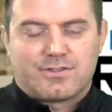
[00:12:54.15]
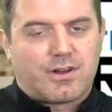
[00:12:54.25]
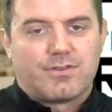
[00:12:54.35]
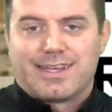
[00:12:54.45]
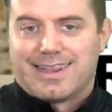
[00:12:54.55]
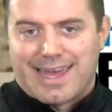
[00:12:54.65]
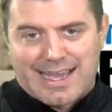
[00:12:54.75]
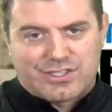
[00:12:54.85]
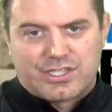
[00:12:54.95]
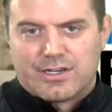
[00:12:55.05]
Certainly the
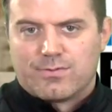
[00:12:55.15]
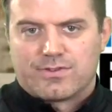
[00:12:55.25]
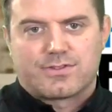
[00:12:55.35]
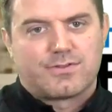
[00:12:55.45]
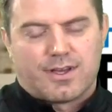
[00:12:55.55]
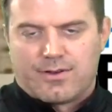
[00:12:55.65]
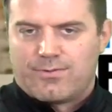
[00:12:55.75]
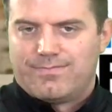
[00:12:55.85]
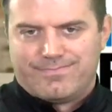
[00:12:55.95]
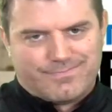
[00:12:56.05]
last year was
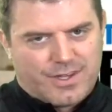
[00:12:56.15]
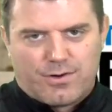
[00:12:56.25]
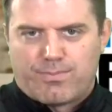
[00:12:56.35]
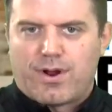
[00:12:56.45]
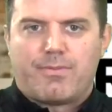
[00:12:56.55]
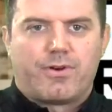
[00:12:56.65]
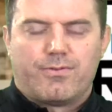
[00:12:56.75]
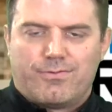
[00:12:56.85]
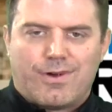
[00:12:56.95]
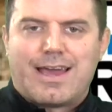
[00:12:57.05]
probably
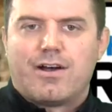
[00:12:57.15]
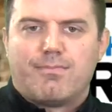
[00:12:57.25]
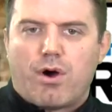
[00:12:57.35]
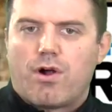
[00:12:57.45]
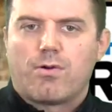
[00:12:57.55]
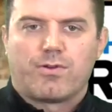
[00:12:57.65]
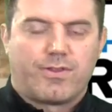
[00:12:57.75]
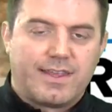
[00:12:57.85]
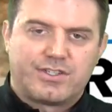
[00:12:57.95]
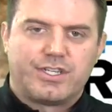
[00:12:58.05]
right on par with
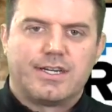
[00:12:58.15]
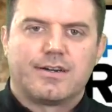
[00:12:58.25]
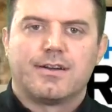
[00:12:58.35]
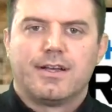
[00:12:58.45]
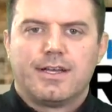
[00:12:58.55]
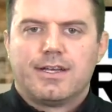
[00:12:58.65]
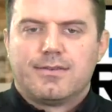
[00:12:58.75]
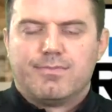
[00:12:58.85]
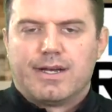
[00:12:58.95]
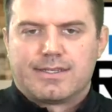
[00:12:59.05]
this year,
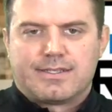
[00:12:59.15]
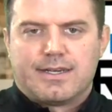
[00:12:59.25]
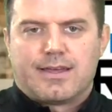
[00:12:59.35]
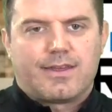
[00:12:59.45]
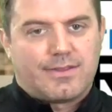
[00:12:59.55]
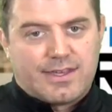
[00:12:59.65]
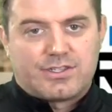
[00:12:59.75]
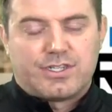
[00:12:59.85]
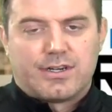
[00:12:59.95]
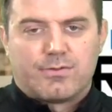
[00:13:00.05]
but I think
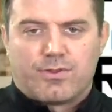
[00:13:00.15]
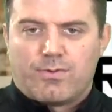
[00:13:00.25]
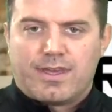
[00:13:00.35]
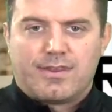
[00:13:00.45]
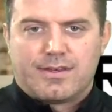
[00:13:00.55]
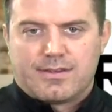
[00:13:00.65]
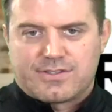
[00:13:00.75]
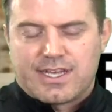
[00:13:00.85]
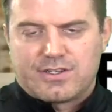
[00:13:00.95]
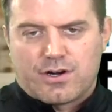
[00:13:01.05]
this year, with the way the
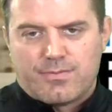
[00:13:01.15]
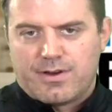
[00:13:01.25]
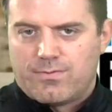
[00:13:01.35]
state tournament